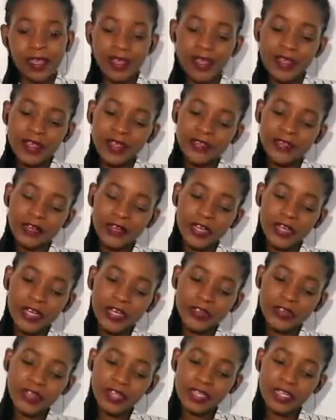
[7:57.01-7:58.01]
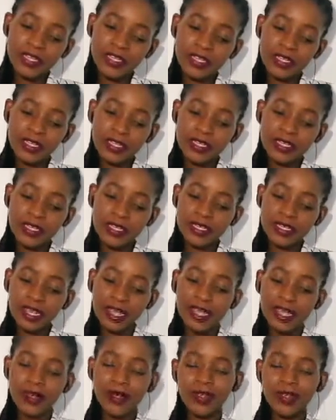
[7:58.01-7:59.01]
Uh, very interesting.
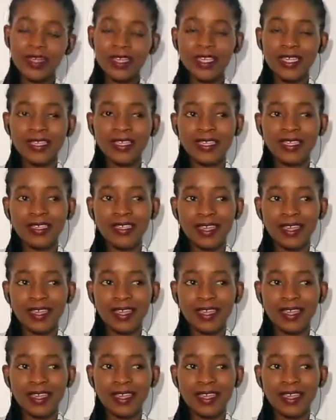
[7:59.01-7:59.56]
I always,